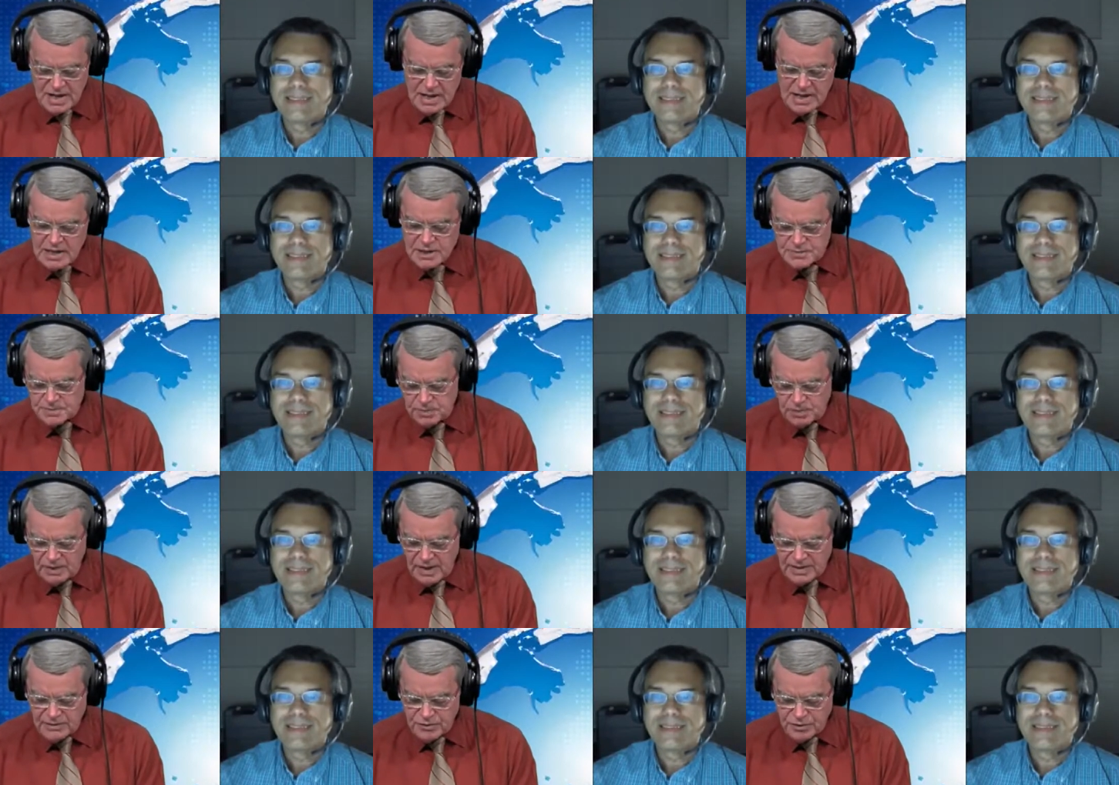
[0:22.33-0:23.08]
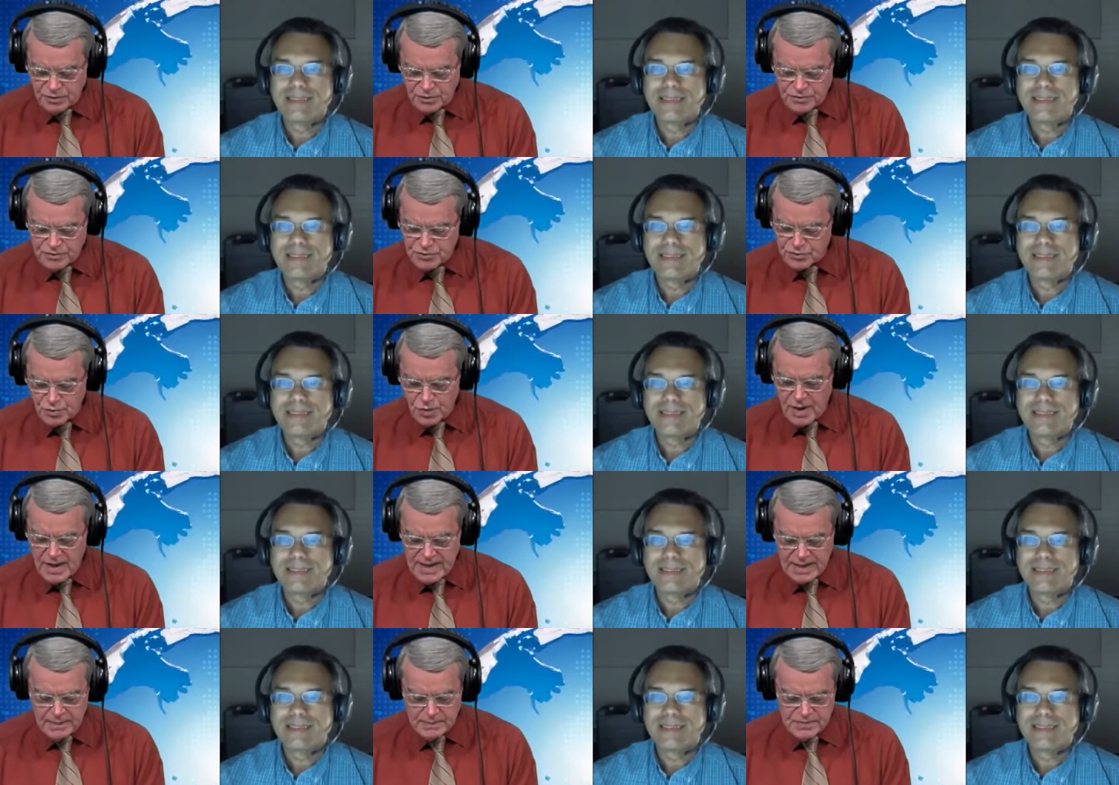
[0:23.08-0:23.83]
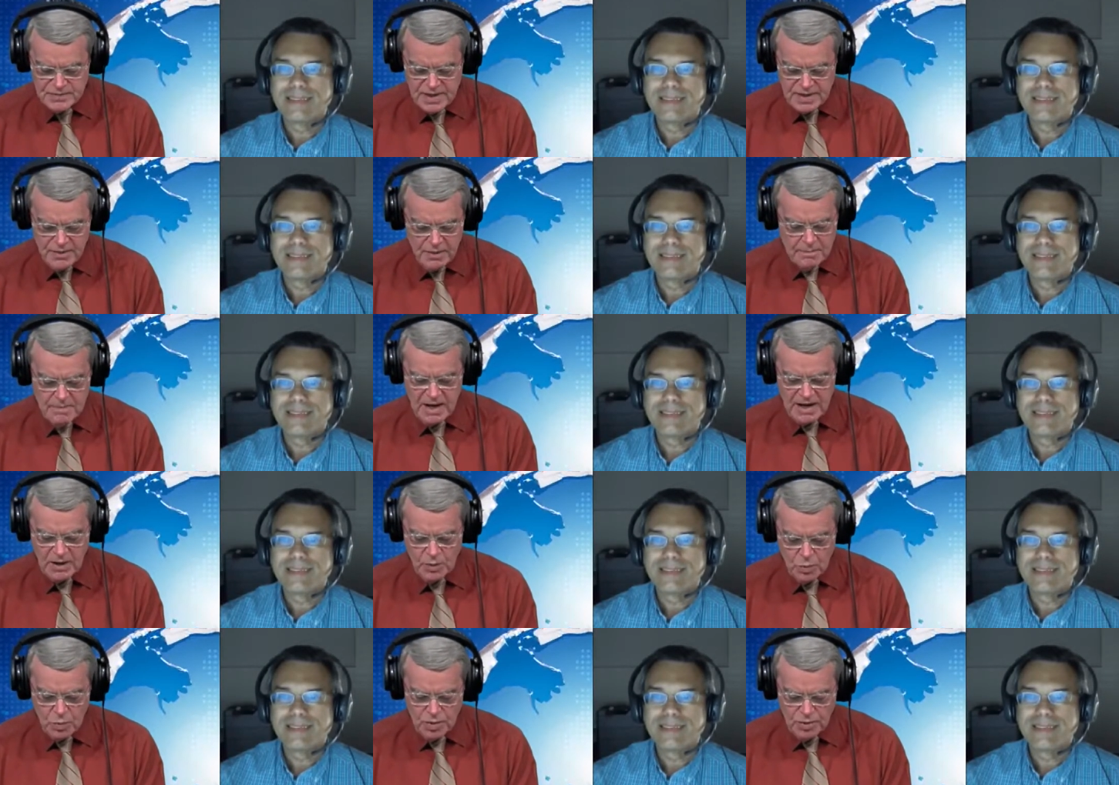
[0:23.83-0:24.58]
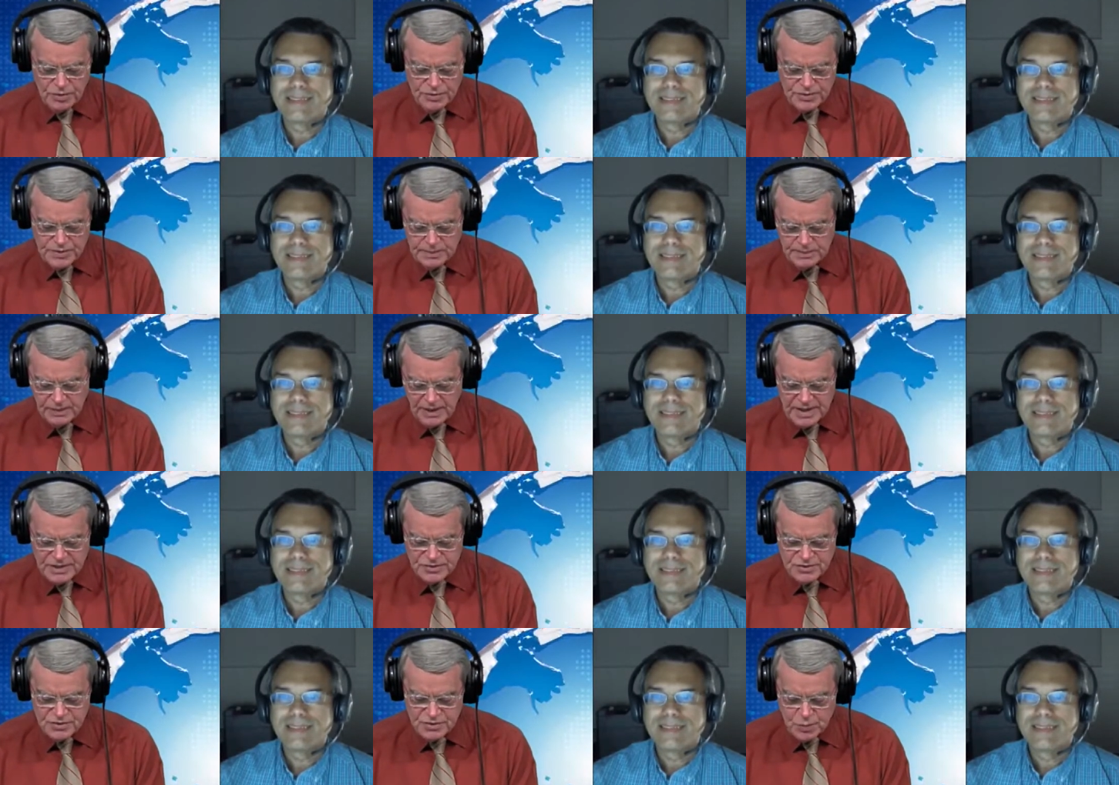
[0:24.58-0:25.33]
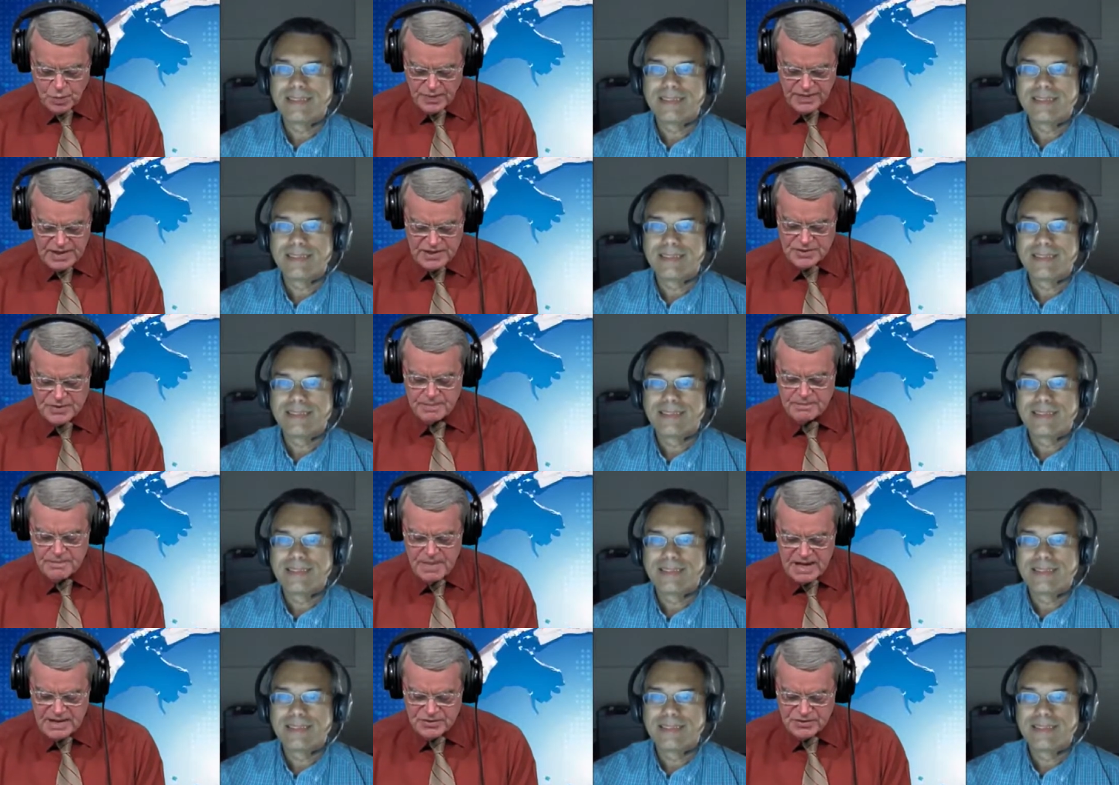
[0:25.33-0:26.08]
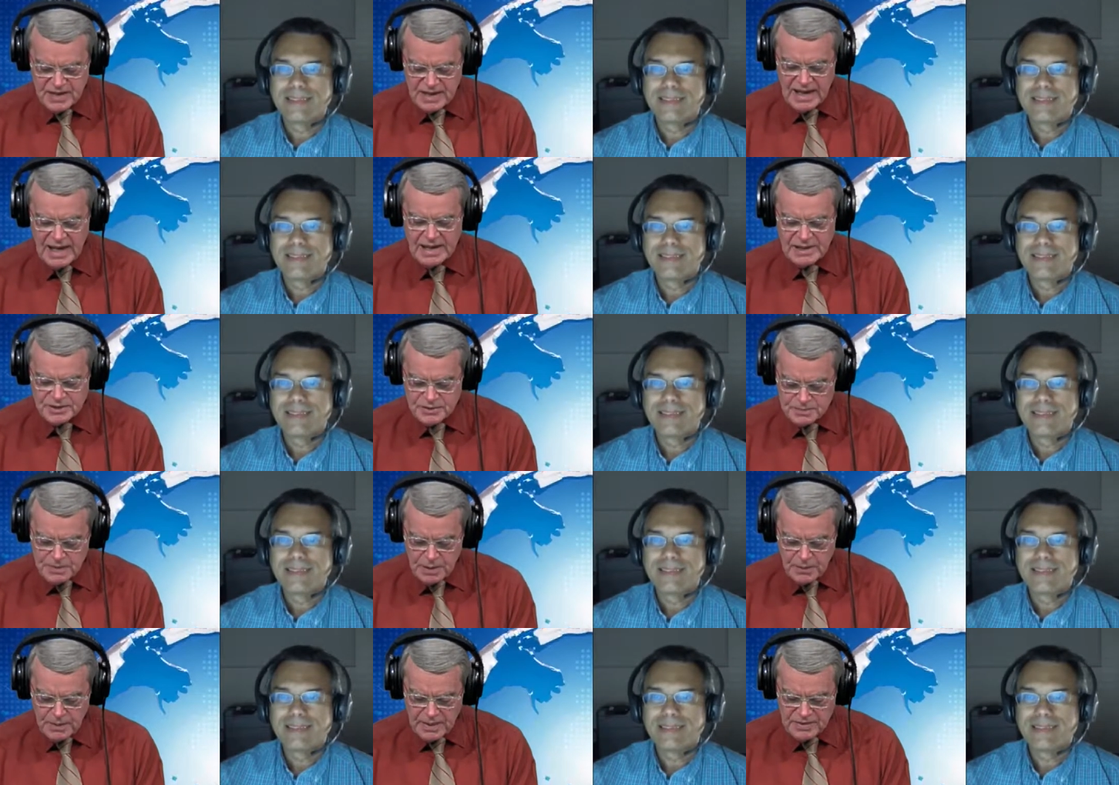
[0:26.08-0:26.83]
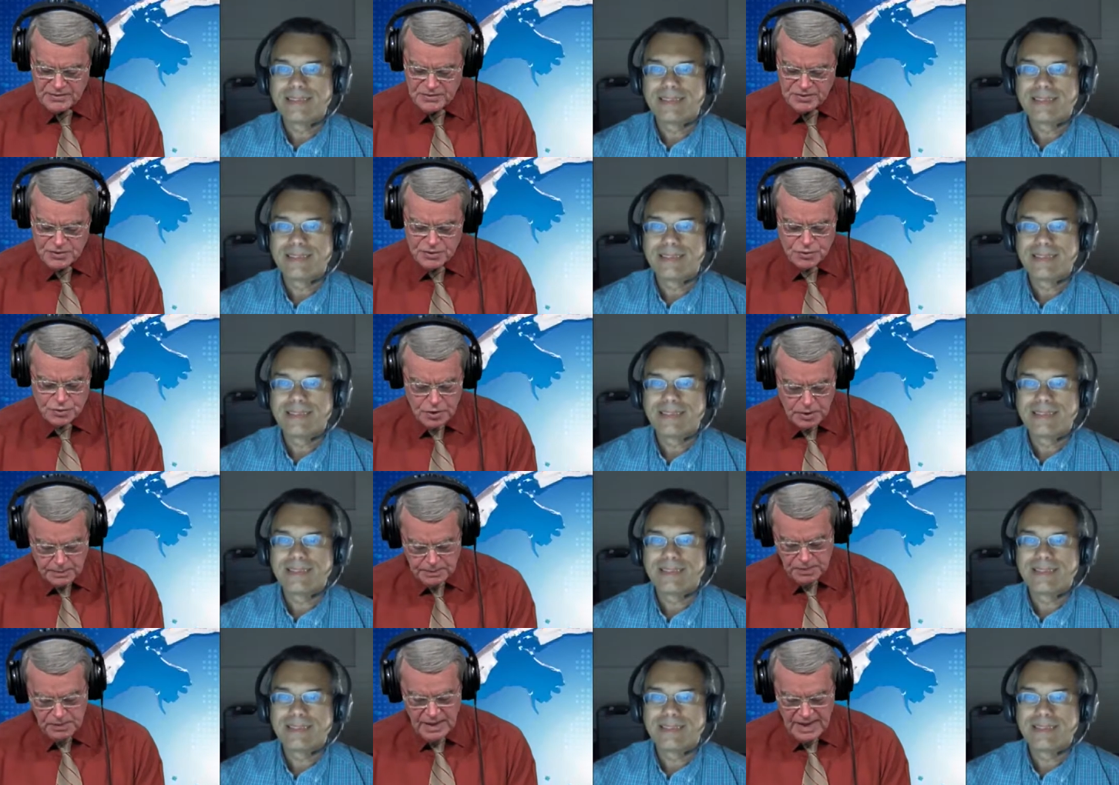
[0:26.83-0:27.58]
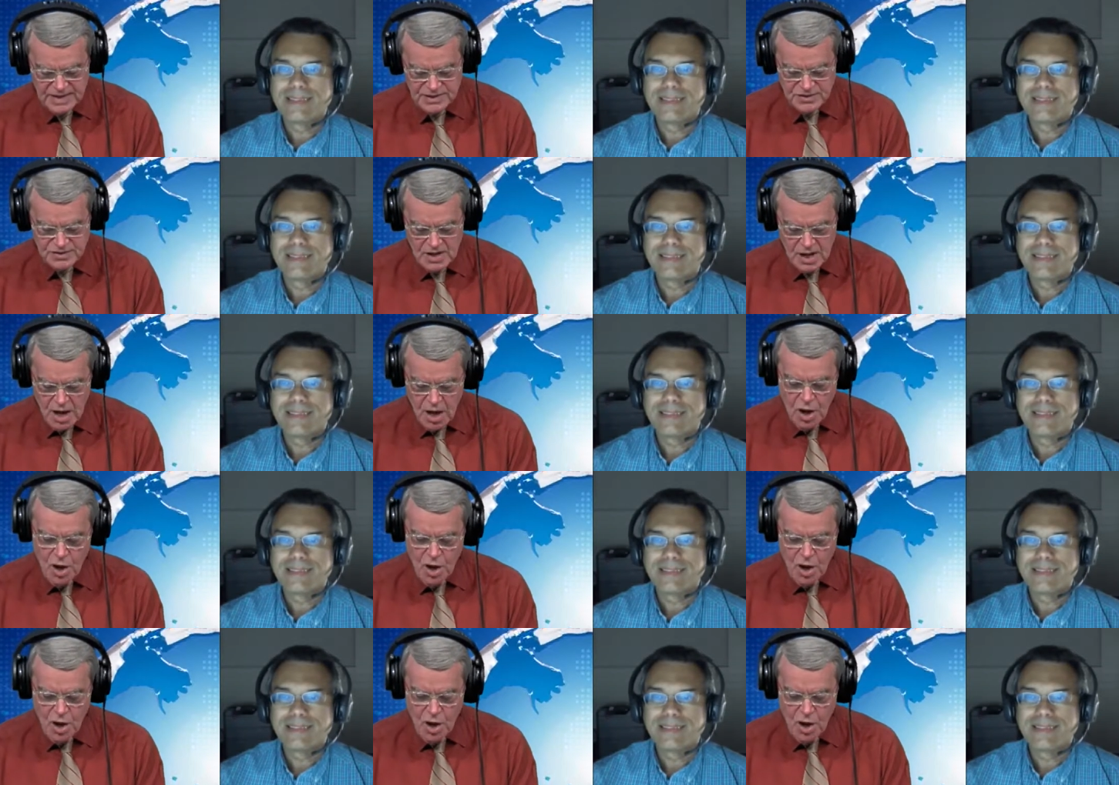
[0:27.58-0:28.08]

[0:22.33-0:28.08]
Speaker 1: his blunders, triumphs, and the many worlds and places where these amazing experiences took place